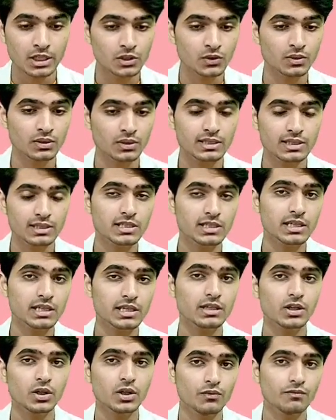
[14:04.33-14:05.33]
So this is
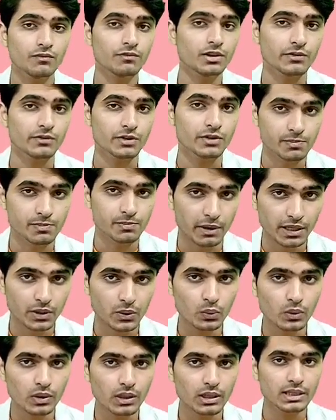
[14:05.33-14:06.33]
it with respect
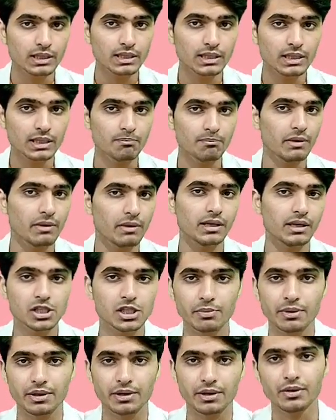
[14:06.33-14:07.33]
to the
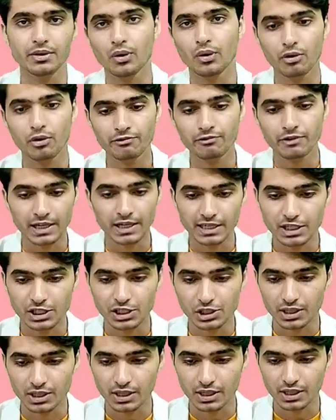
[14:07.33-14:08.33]
management of
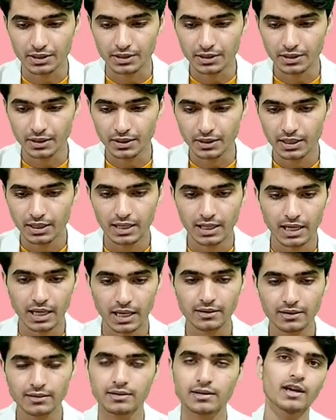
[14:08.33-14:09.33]
achalasia cardia,
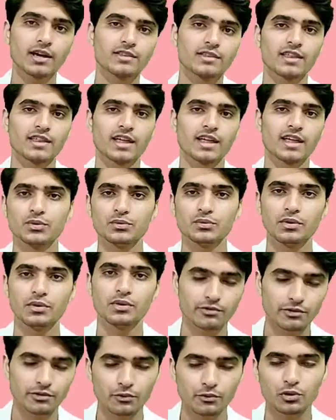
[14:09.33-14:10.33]
and thank you
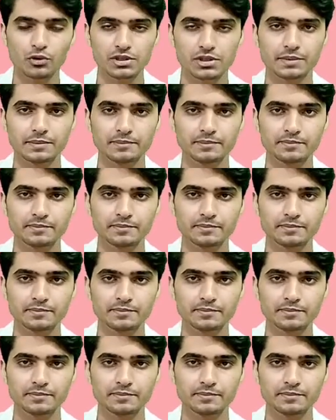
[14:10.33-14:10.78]
for watching.